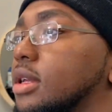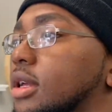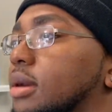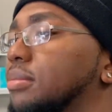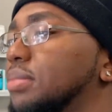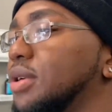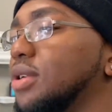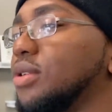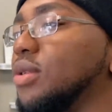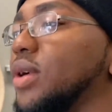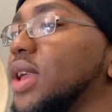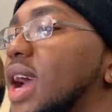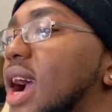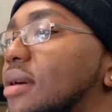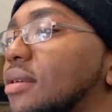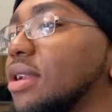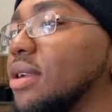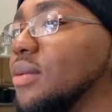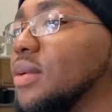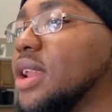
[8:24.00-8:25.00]
Boo, we
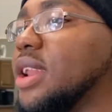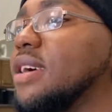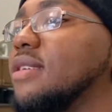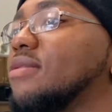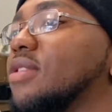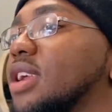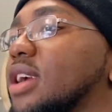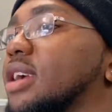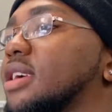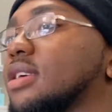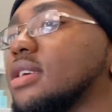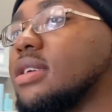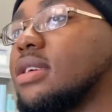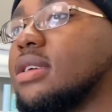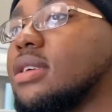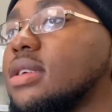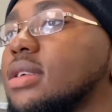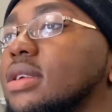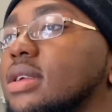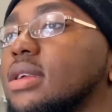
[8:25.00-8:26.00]
already went over there.
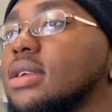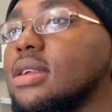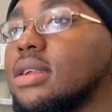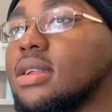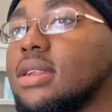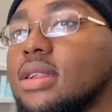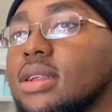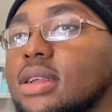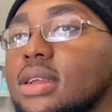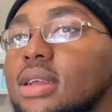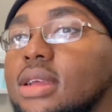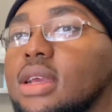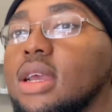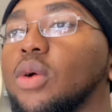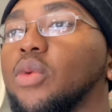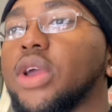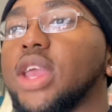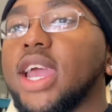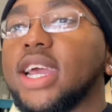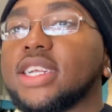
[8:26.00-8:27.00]

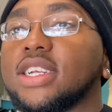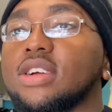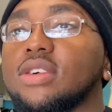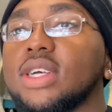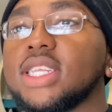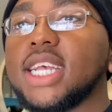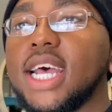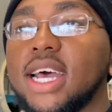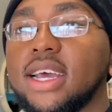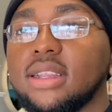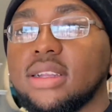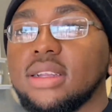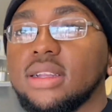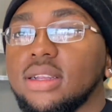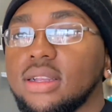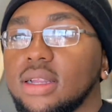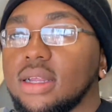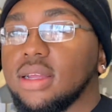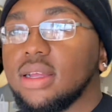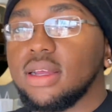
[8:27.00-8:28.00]
We actually go inside?
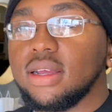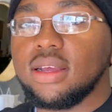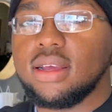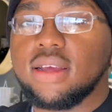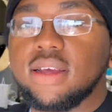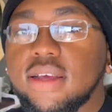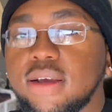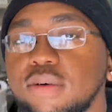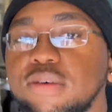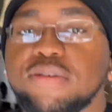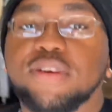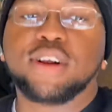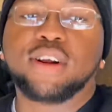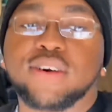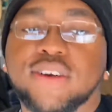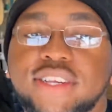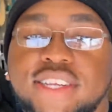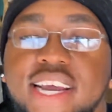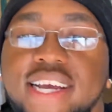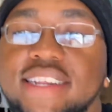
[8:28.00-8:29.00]
We finna go
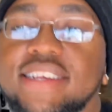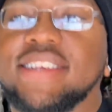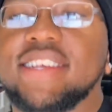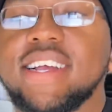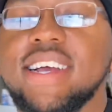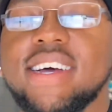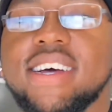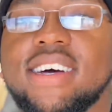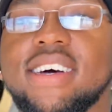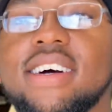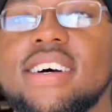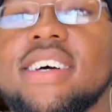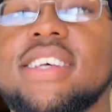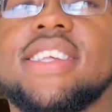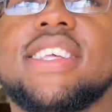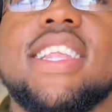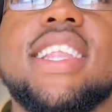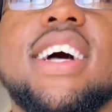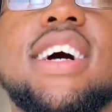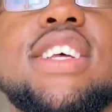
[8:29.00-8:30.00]
inside the
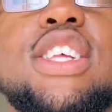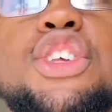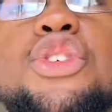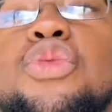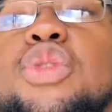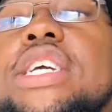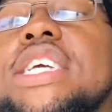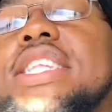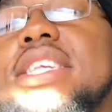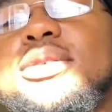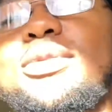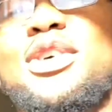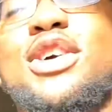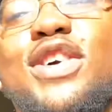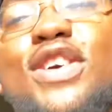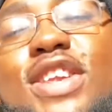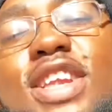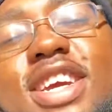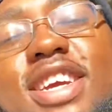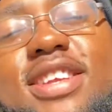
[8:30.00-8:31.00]
salon suite. We
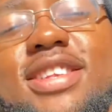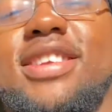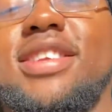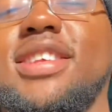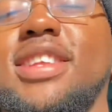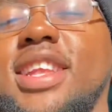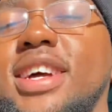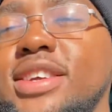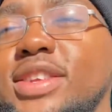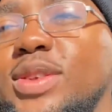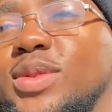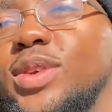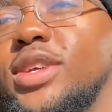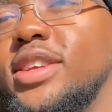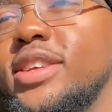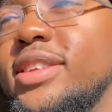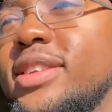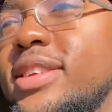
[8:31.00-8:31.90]
gonna go look at the salon suite.